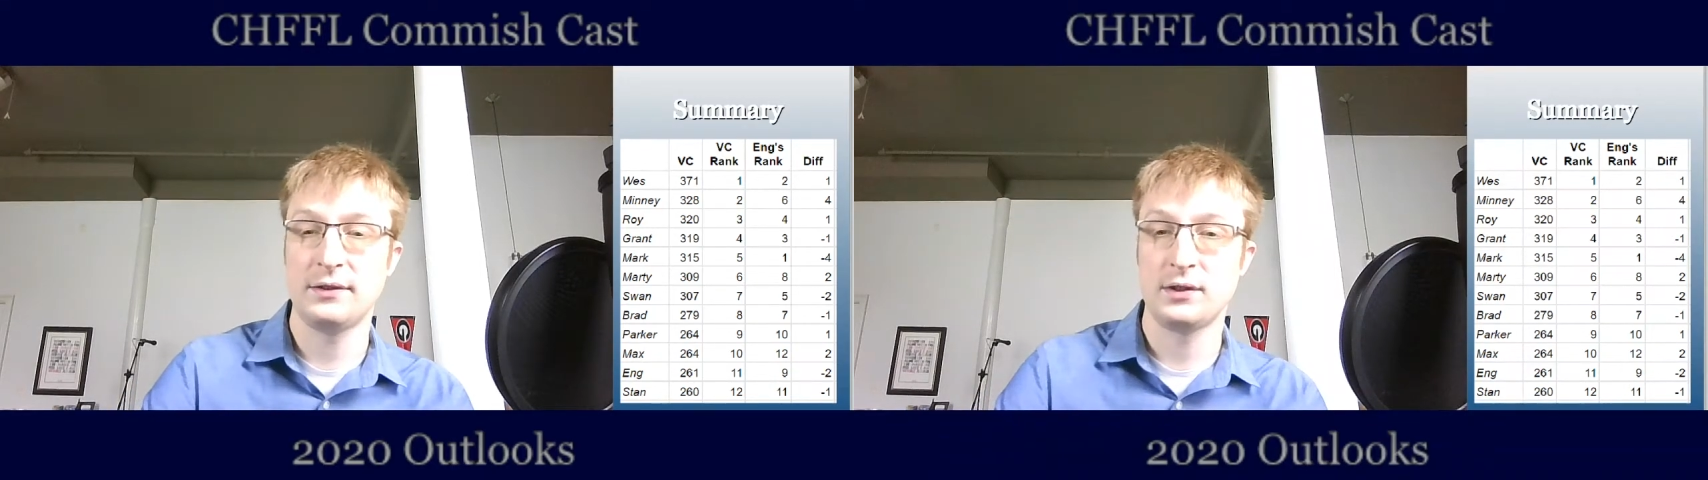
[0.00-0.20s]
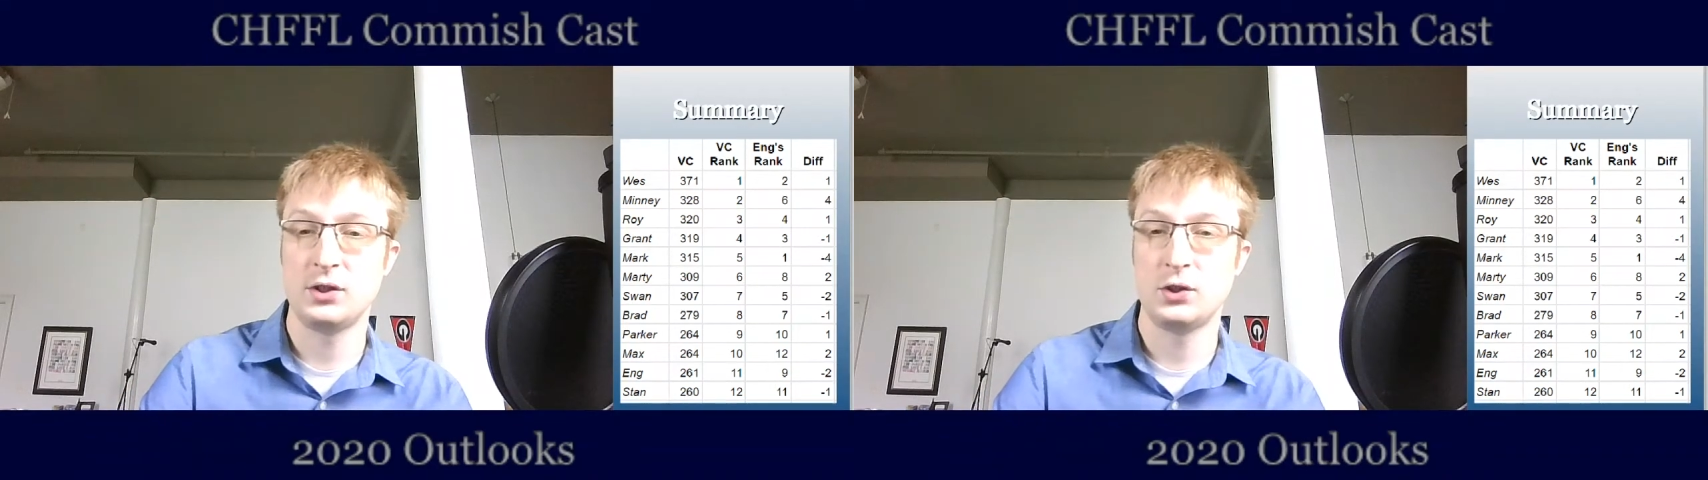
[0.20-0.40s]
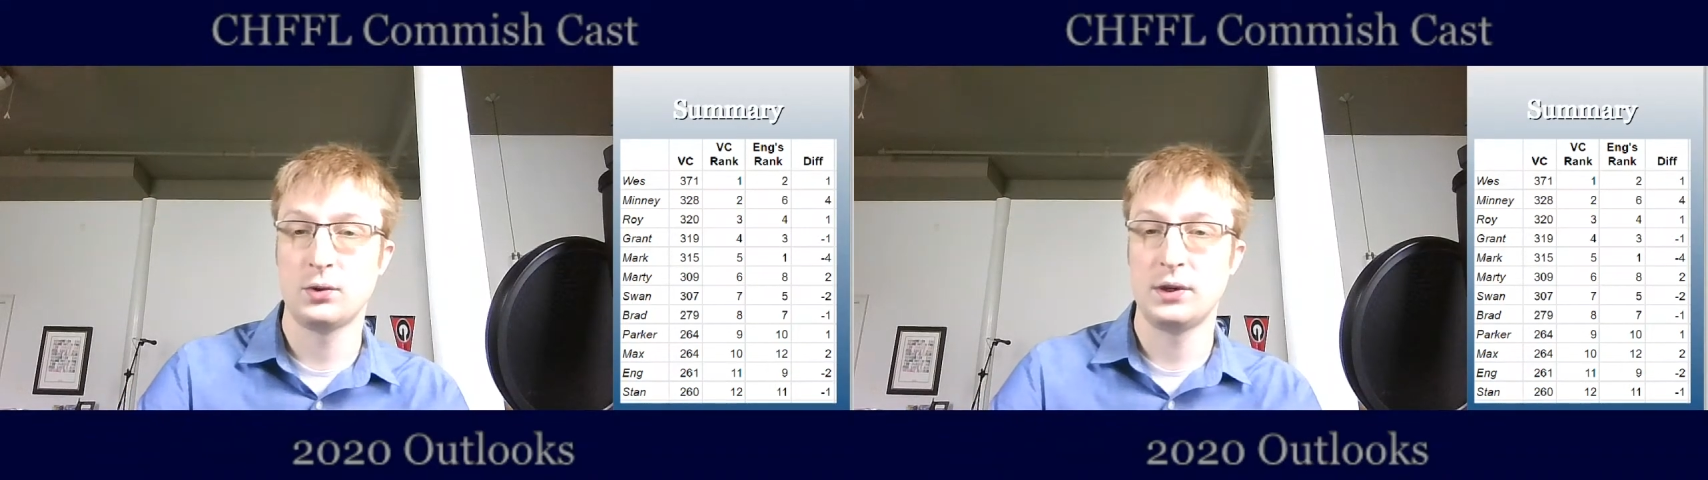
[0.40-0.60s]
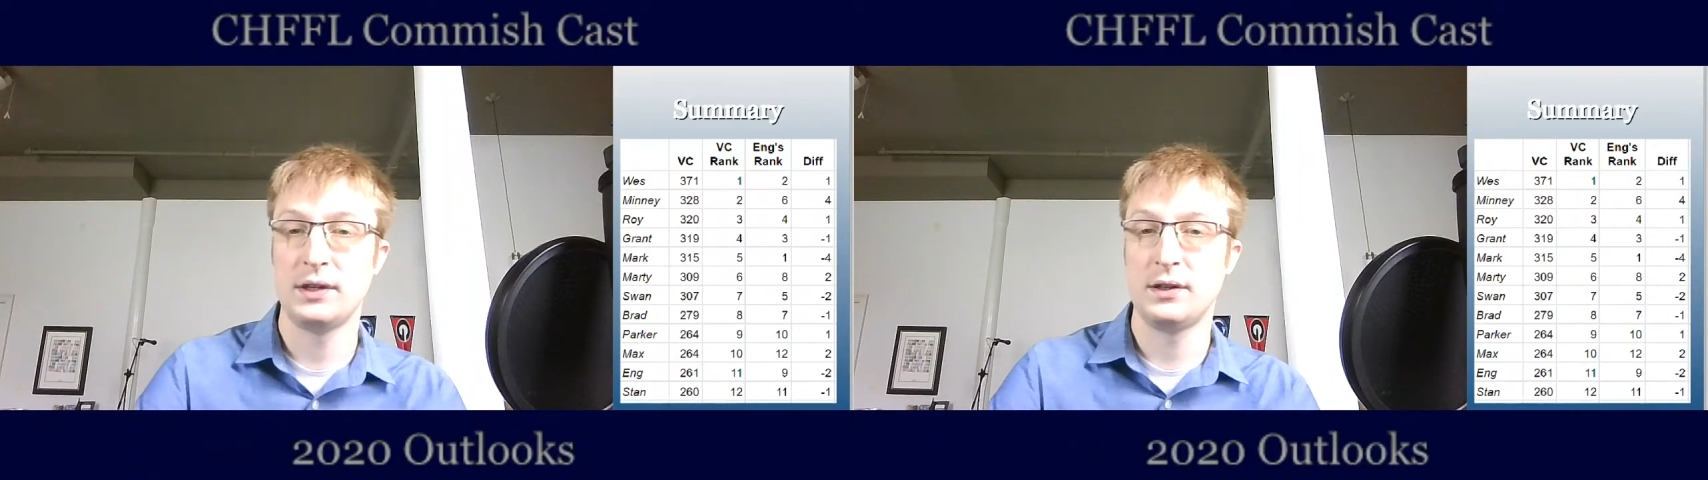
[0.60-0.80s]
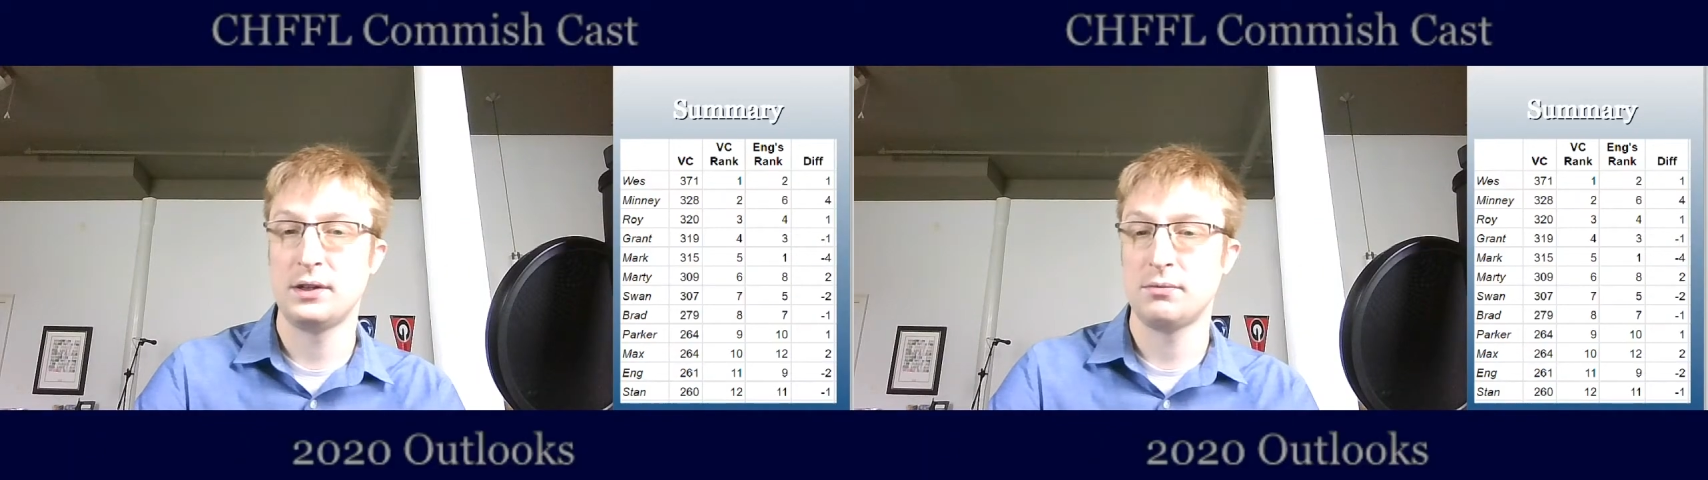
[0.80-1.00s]

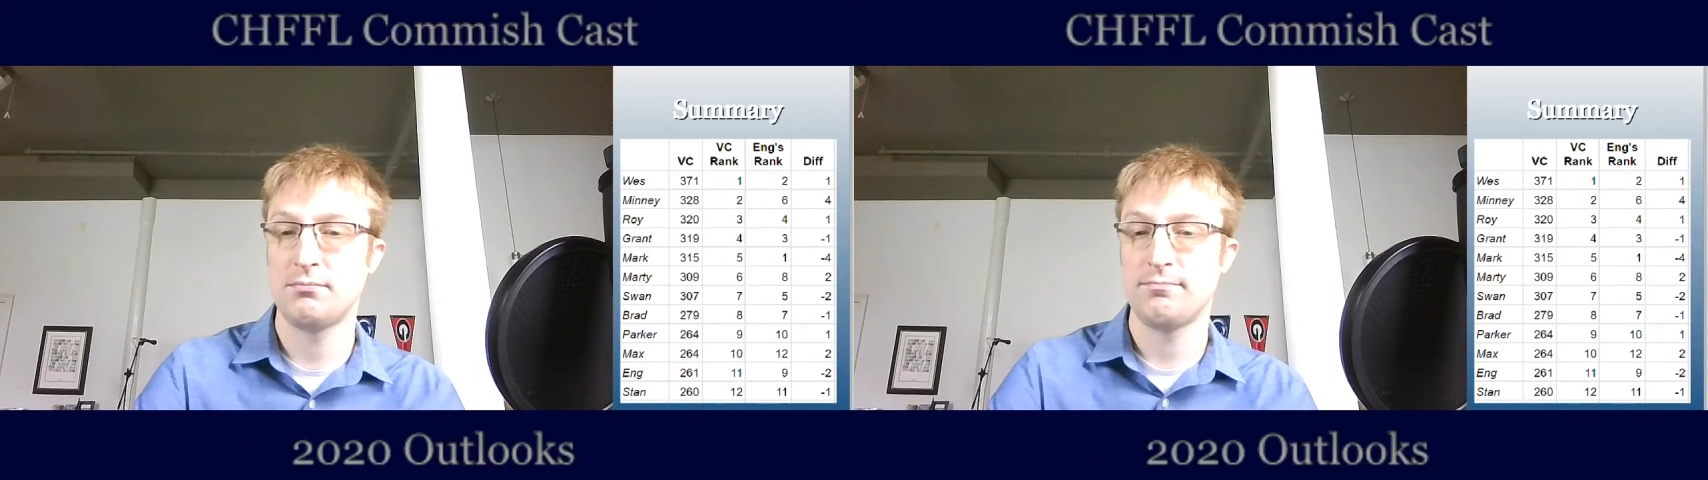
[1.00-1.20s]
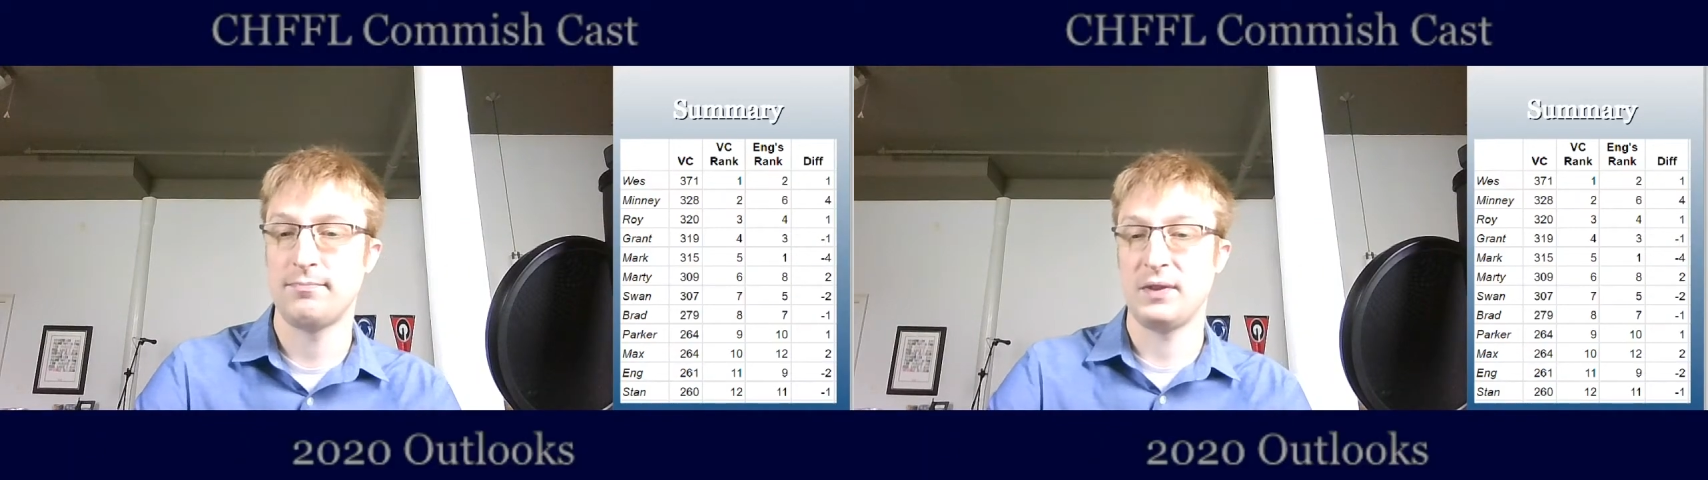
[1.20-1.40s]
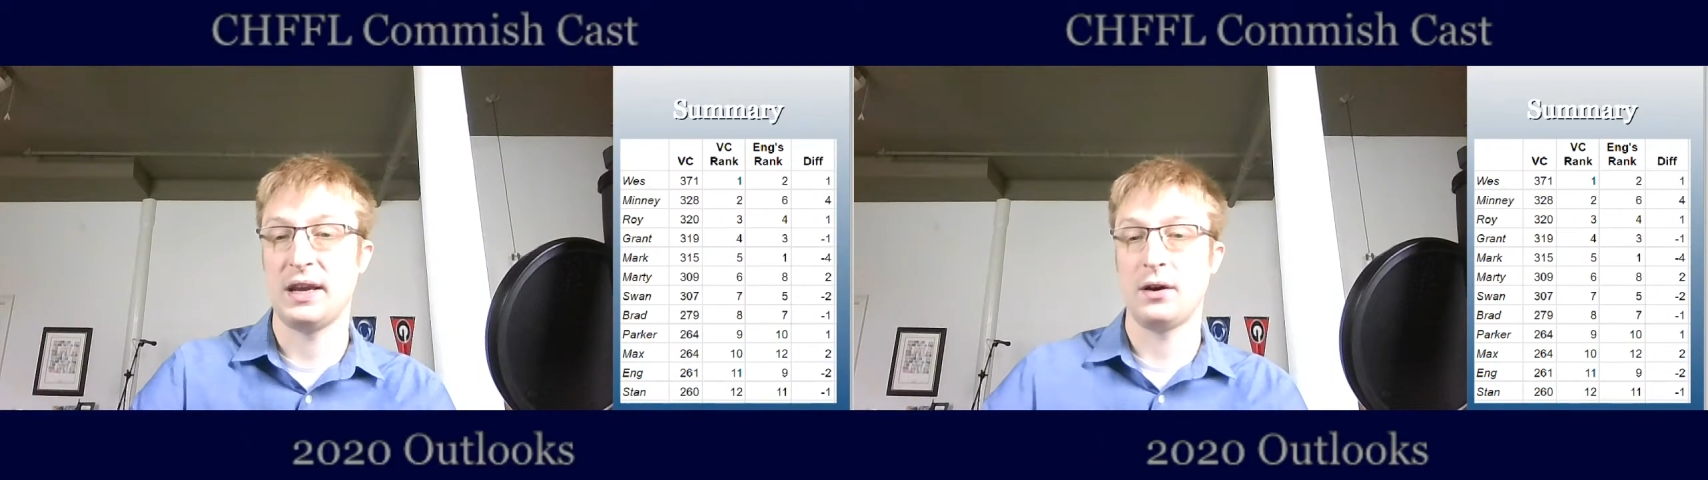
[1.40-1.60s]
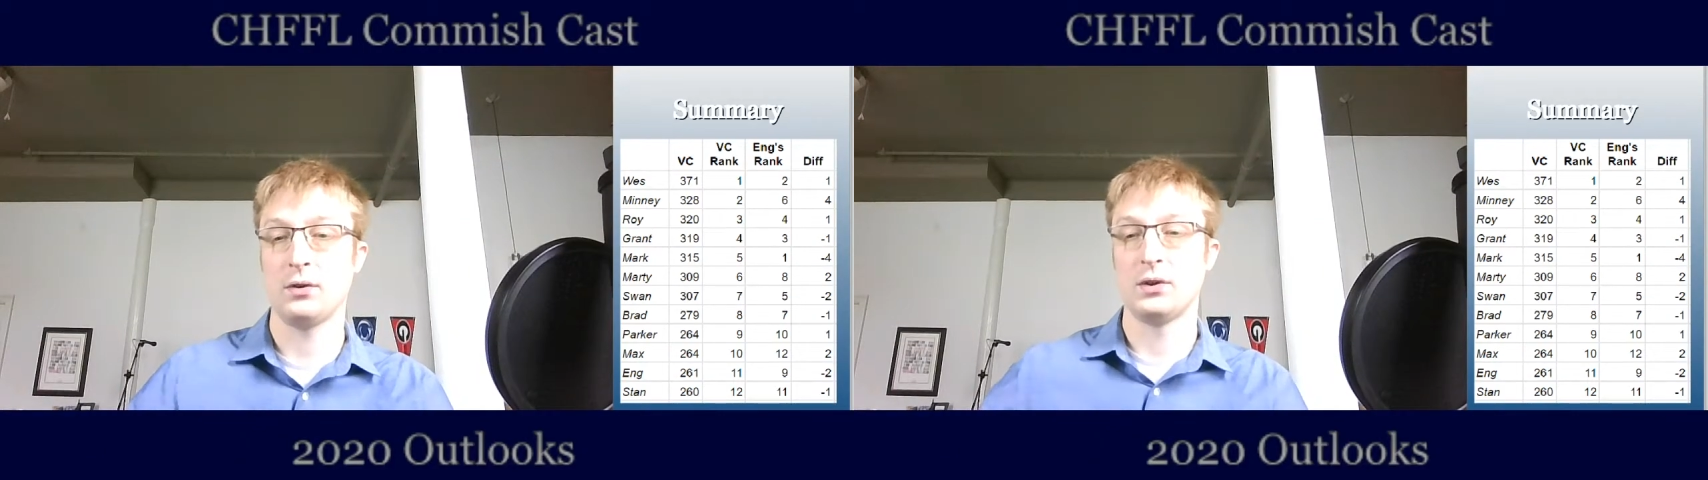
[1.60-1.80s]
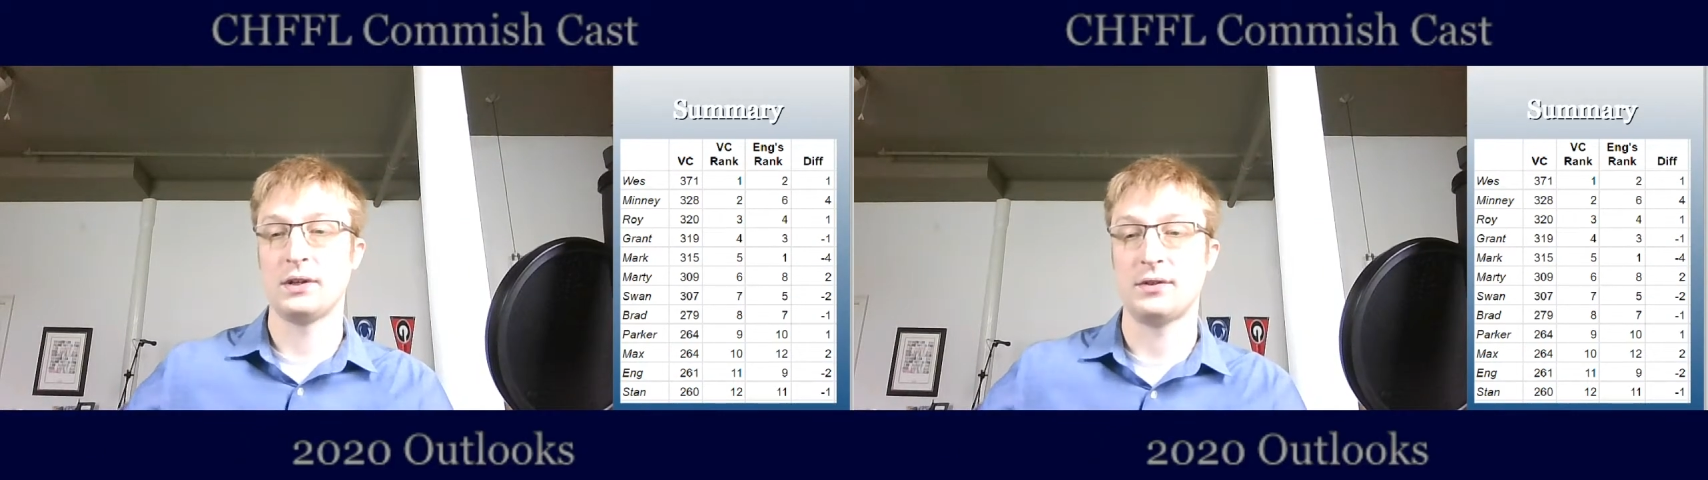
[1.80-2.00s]
enjoyed the outlooks.